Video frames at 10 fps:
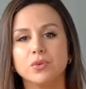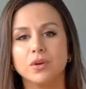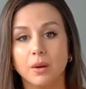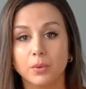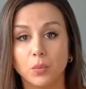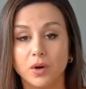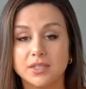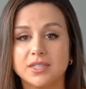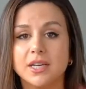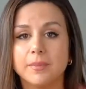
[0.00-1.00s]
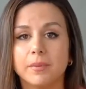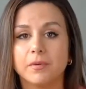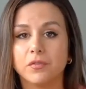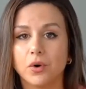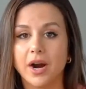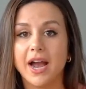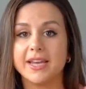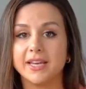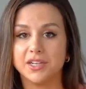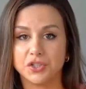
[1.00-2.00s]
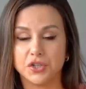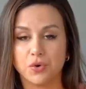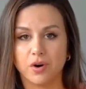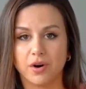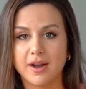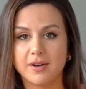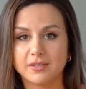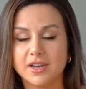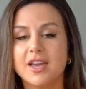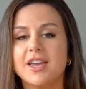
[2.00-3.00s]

#1 tip before I get into the workouts,